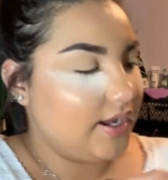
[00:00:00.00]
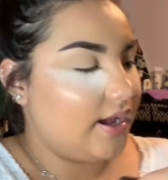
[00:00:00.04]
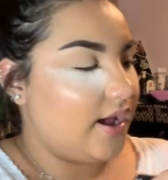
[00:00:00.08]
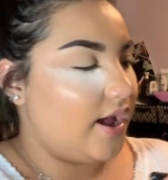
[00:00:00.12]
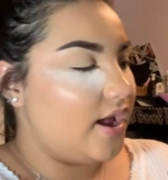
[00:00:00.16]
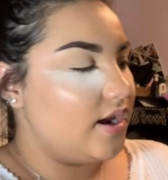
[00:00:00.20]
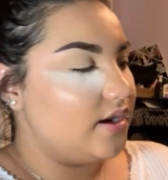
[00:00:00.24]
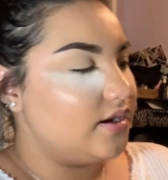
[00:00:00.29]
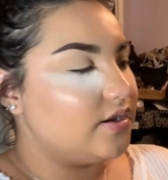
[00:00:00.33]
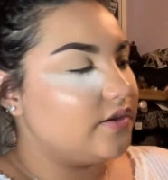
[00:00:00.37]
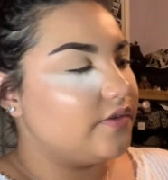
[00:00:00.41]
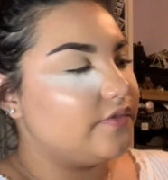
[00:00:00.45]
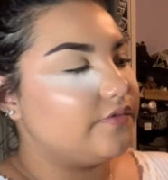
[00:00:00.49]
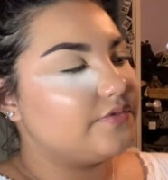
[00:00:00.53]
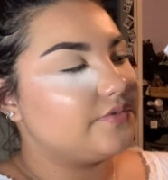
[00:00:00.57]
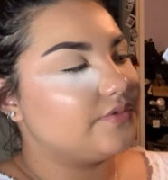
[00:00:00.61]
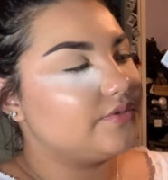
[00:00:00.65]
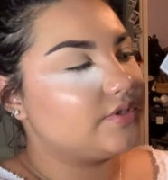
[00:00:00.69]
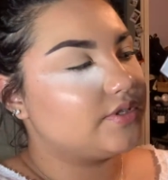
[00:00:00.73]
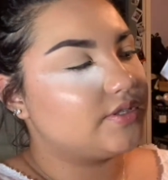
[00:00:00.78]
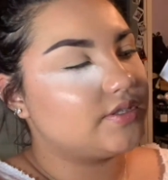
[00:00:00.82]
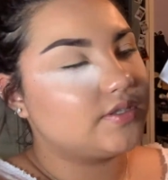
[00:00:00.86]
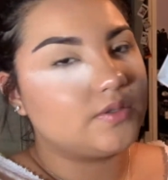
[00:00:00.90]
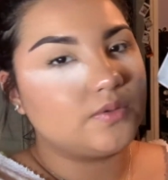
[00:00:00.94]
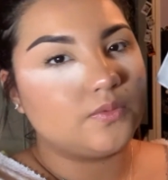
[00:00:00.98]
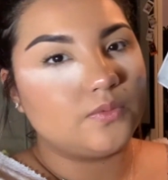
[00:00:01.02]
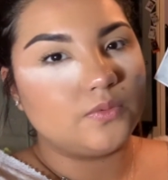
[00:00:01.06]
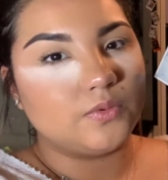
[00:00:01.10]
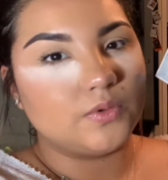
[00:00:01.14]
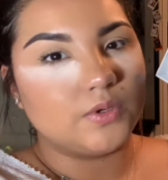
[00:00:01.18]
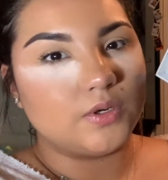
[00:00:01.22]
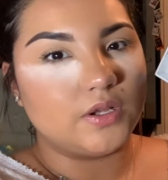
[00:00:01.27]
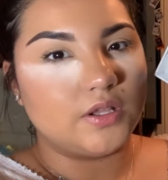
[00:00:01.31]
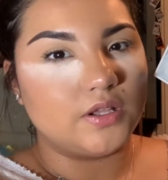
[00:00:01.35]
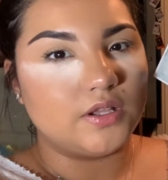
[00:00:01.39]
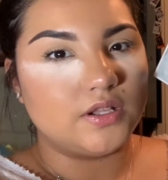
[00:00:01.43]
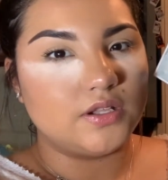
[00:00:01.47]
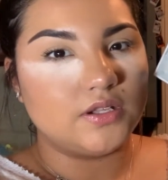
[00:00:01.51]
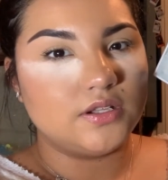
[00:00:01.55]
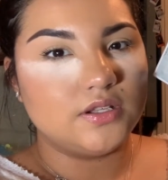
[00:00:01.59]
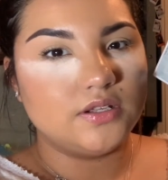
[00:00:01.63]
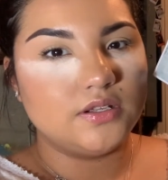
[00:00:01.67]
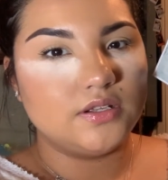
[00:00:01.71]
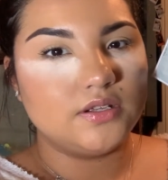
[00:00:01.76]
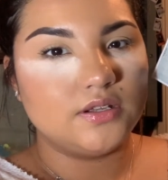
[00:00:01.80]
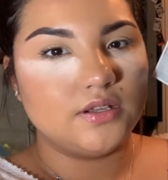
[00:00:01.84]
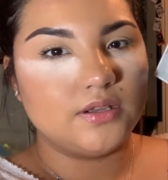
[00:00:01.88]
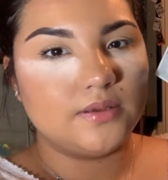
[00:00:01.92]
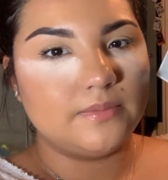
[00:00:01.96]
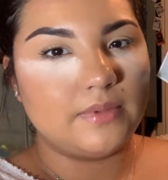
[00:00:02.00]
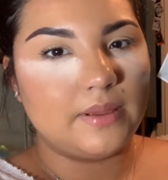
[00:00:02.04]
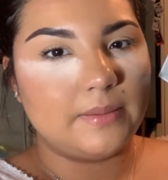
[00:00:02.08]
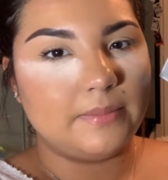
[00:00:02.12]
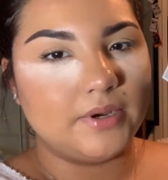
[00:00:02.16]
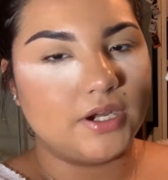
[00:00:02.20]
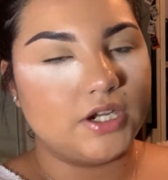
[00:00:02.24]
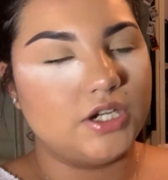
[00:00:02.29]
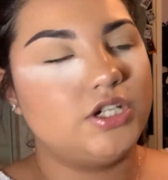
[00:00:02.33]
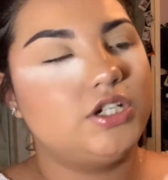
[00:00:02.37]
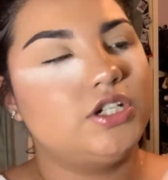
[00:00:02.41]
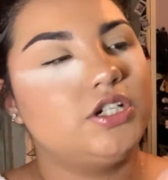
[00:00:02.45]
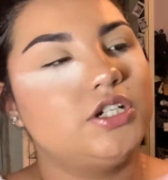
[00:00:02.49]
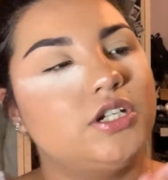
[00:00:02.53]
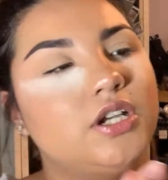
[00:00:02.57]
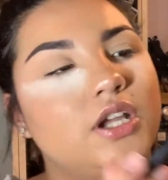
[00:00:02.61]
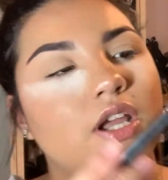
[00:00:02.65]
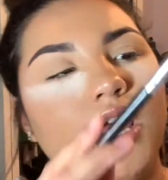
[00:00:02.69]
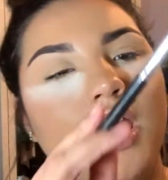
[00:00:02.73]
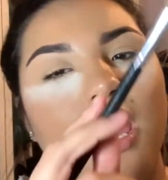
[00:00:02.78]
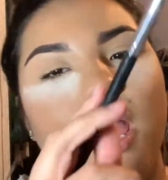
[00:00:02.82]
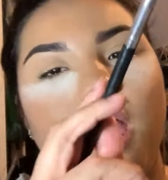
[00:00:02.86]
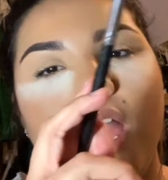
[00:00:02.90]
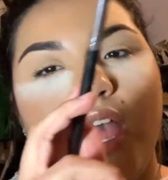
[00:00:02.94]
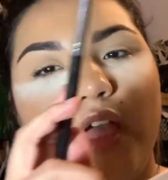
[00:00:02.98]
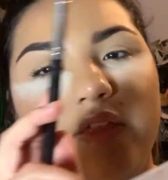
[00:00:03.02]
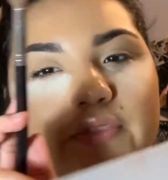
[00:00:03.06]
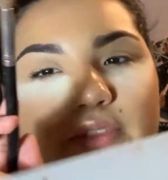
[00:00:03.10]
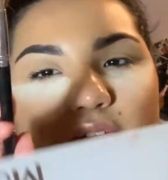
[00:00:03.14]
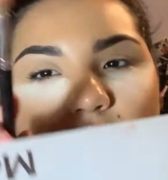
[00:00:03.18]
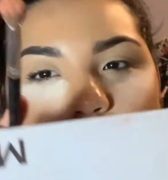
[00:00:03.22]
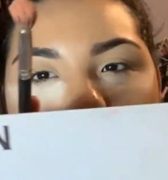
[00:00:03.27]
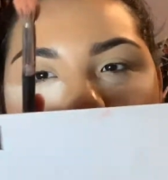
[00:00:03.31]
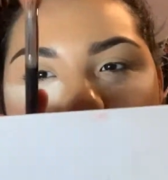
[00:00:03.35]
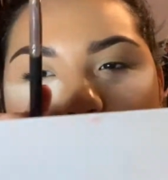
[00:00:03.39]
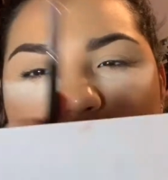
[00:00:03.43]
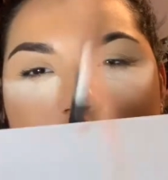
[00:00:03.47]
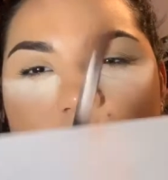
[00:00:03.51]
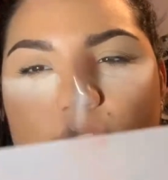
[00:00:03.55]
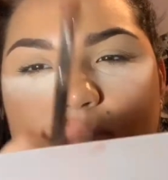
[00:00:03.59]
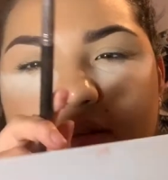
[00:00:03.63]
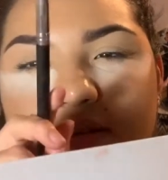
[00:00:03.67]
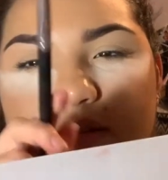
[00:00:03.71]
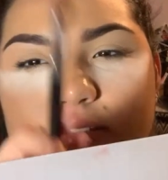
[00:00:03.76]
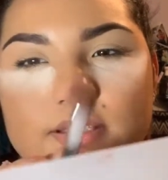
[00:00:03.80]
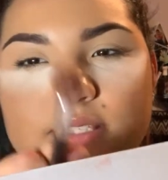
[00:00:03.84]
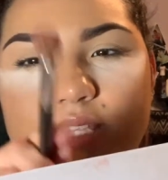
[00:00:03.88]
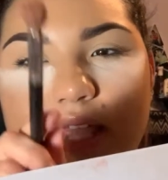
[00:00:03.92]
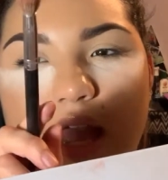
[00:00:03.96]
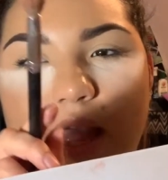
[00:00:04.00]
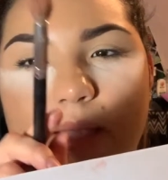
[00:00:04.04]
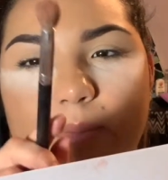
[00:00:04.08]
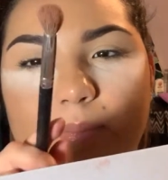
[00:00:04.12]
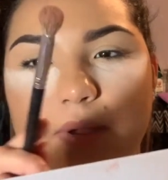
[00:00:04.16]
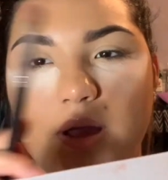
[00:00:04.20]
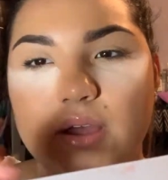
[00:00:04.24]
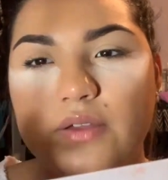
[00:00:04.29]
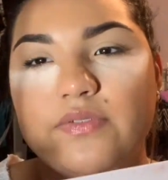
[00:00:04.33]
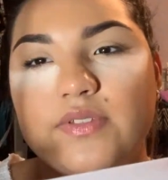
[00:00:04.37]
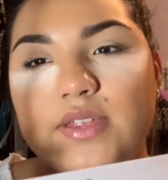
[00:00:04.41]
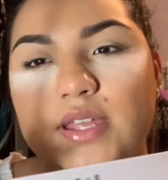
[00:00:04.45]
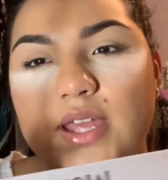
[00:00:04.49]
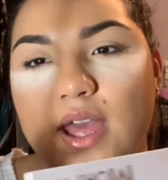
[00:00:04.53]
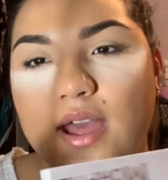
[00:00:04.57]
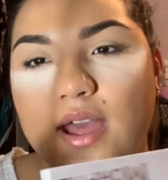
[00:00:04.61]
kind of swirl my brush and then tap off the